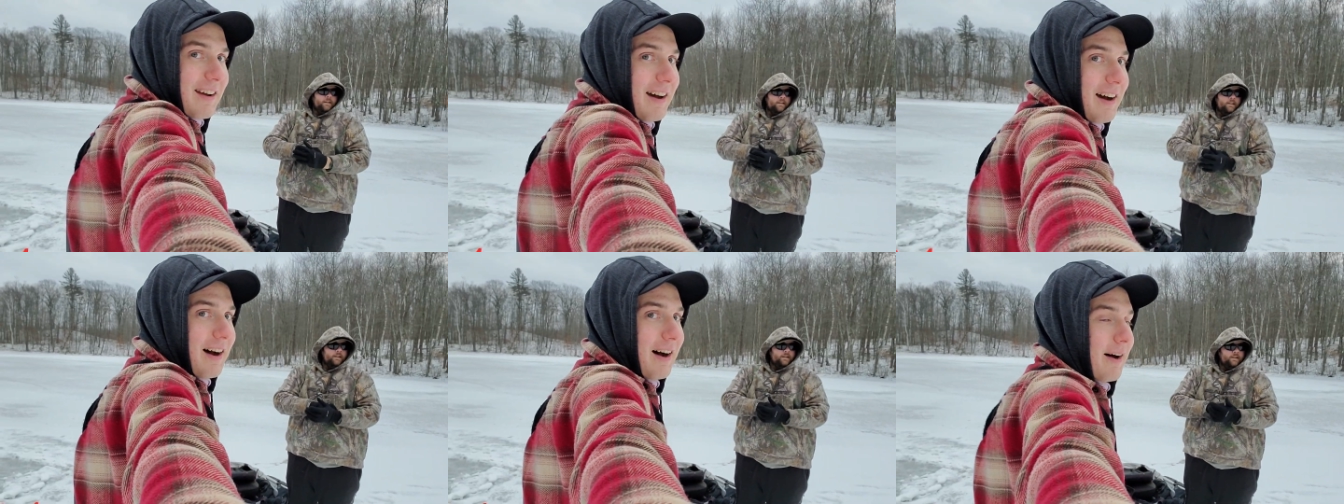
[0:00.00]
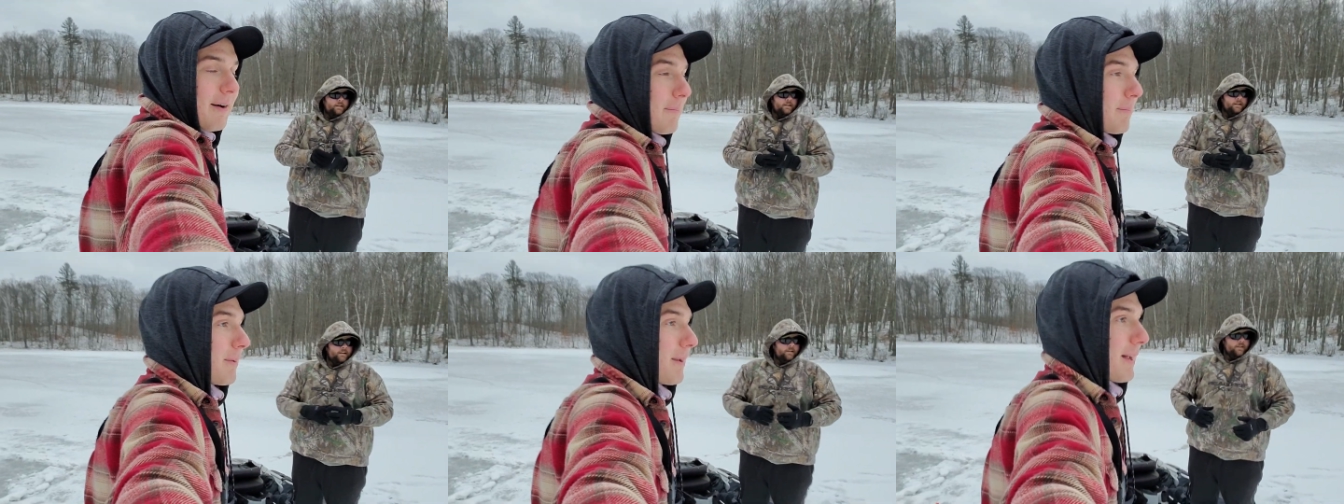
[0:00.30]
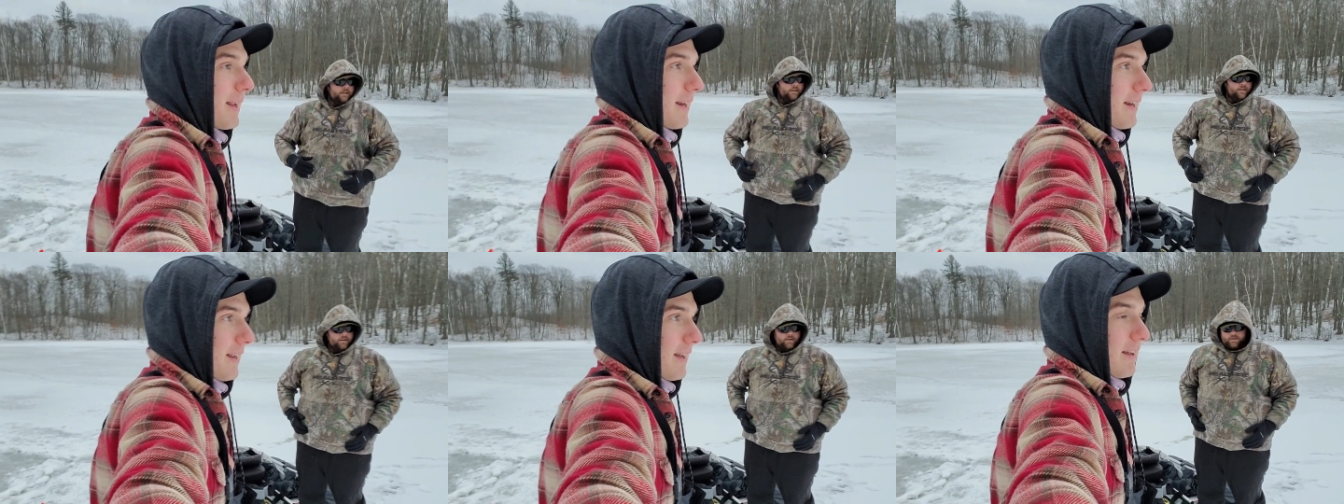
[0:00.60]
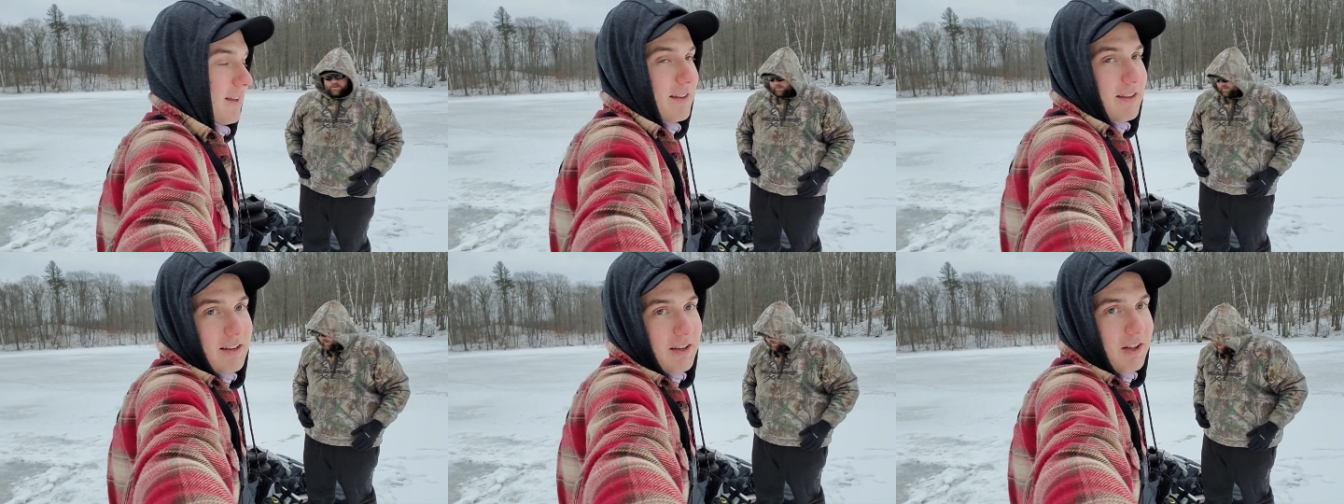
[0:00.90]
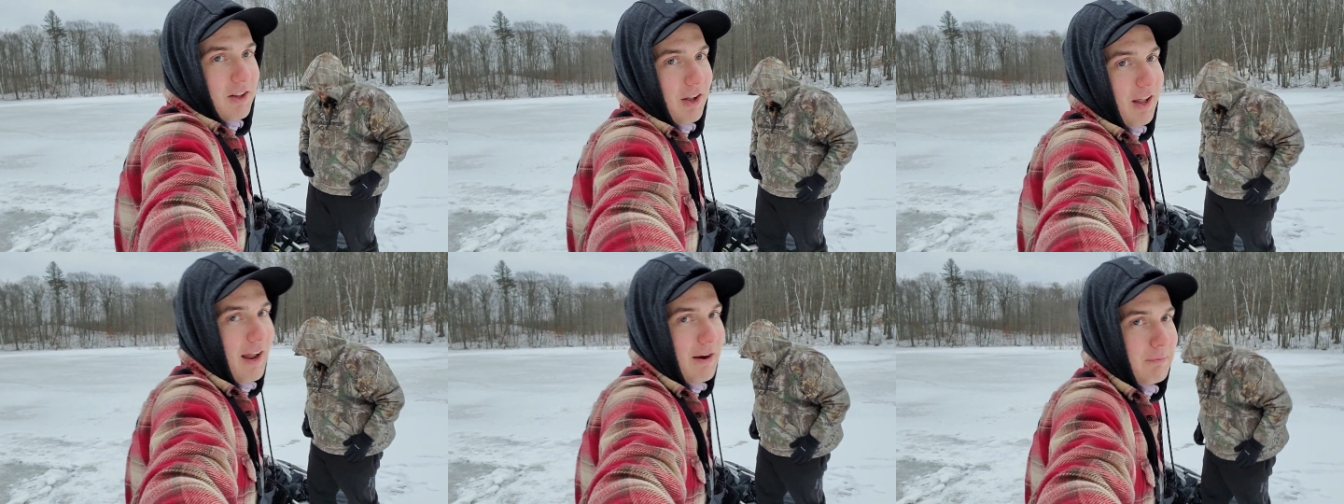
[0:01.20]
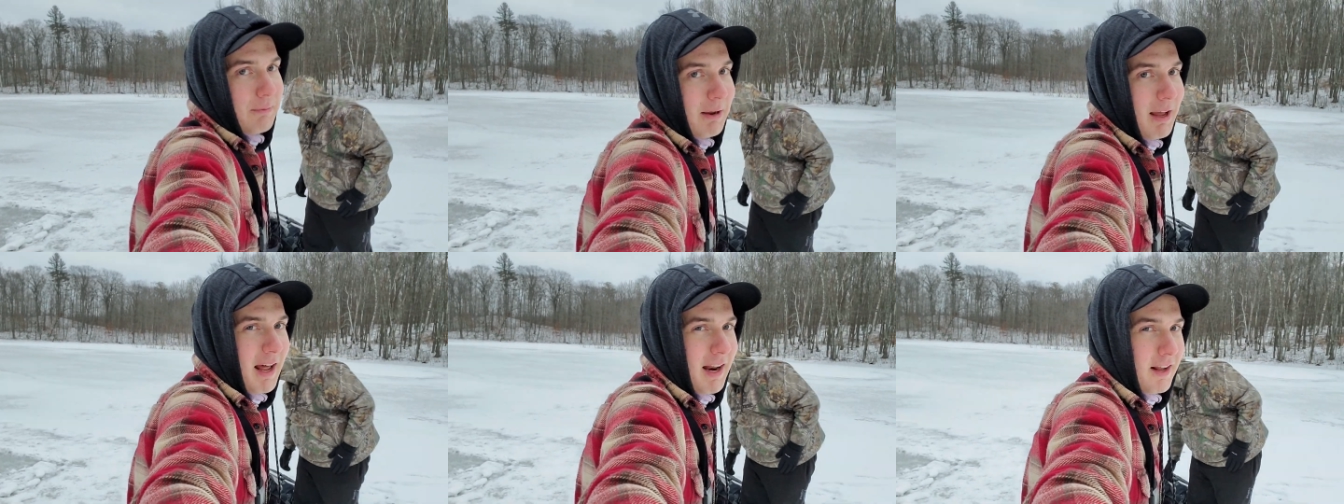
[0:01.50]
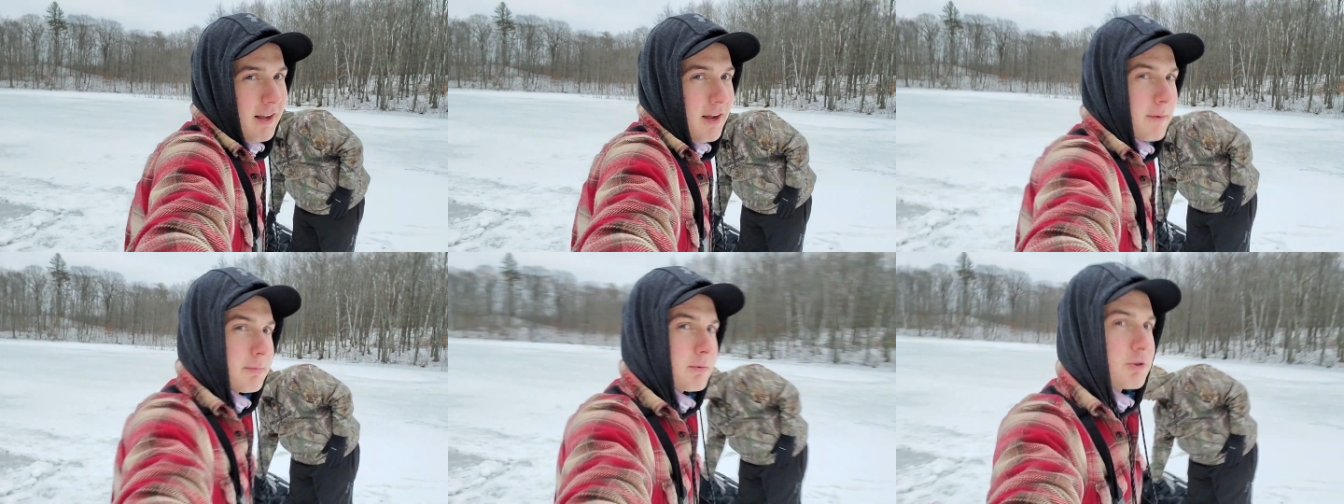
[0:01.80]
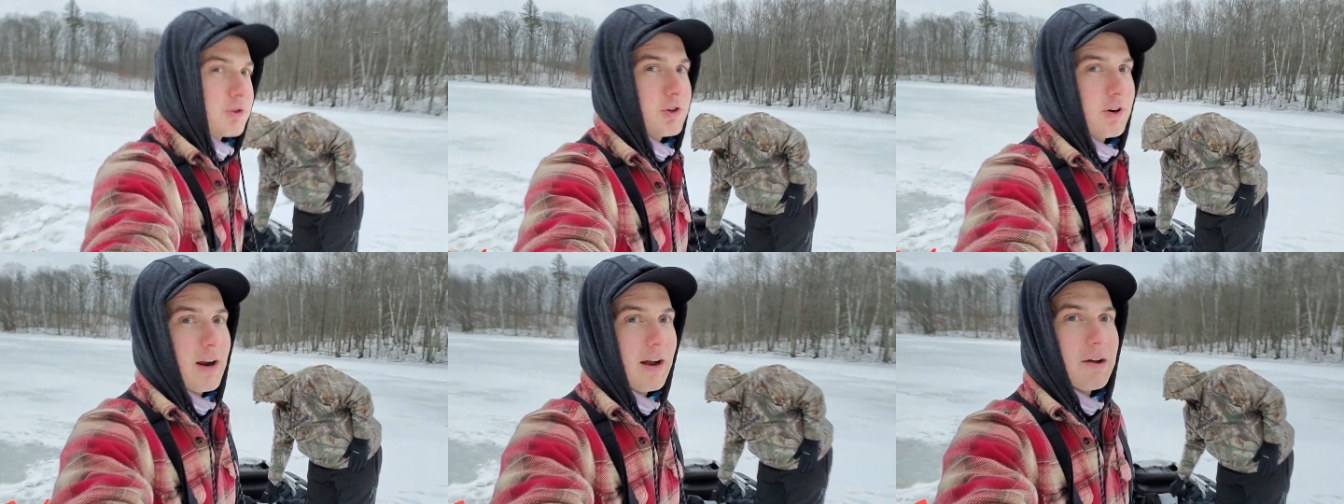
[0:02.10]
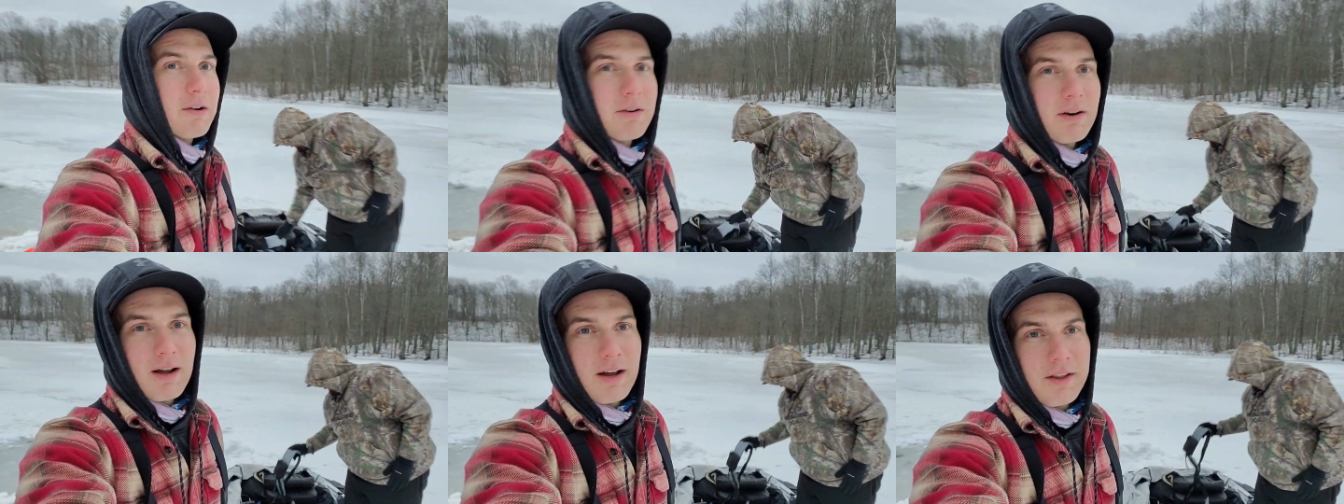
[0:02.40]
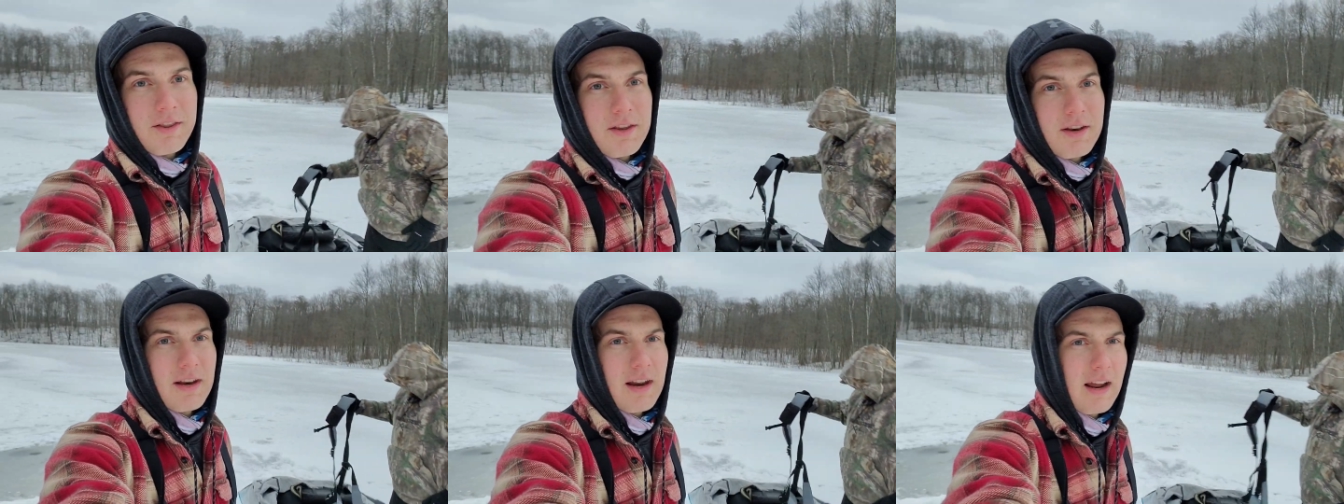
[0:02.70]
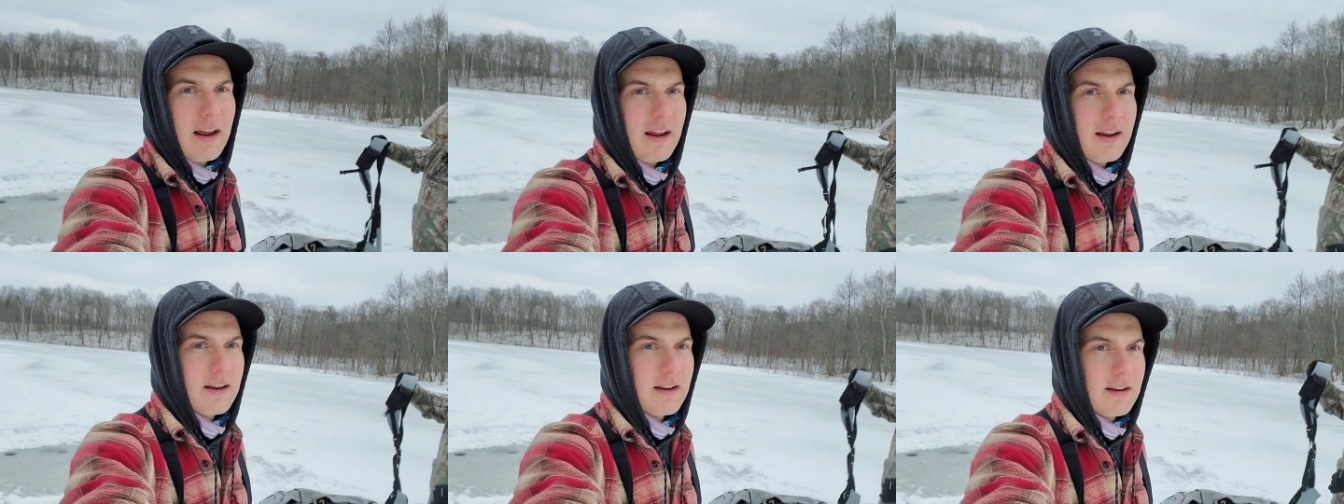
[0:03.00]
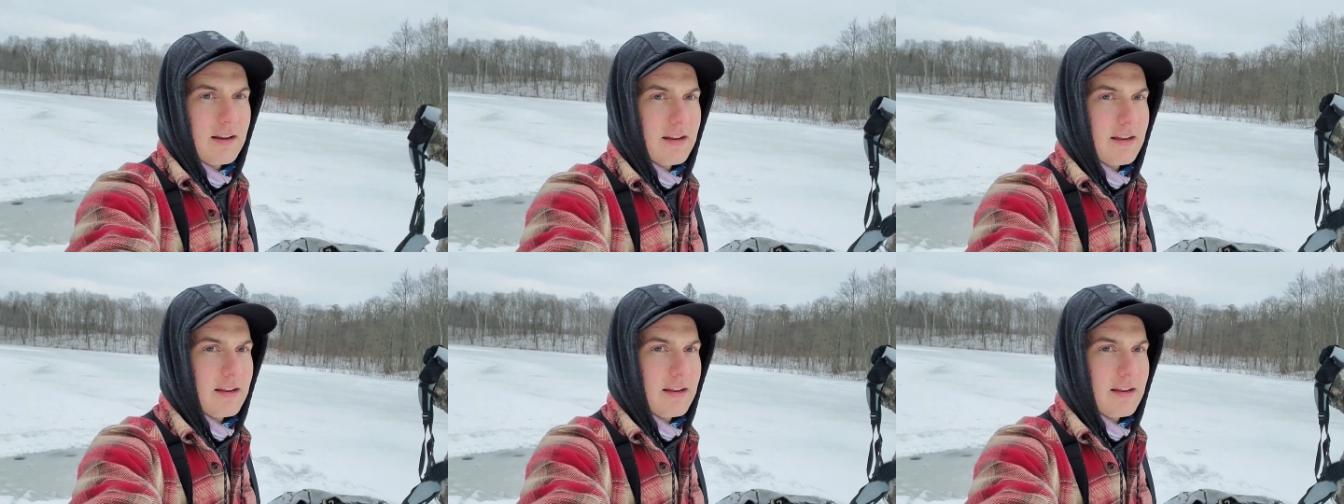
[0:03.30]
Uh, but glad we got a couple trout on the day.